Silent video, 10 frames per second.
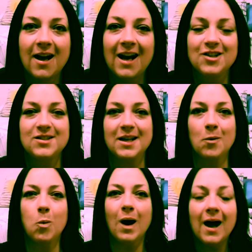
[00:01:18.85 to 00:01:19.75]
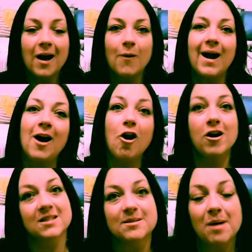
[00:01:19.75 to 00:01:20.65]
I just think, wow, I
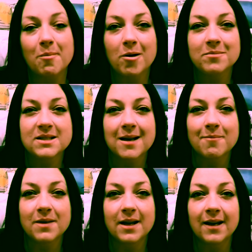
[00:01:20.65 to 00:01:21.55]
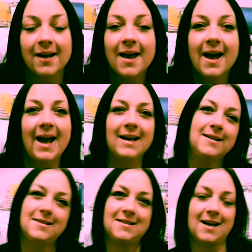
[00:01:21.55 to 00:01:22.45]
ask my mom something and
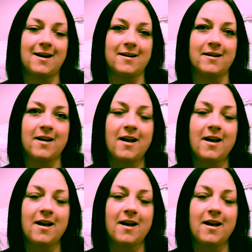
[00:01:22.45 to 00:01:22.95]
it's done.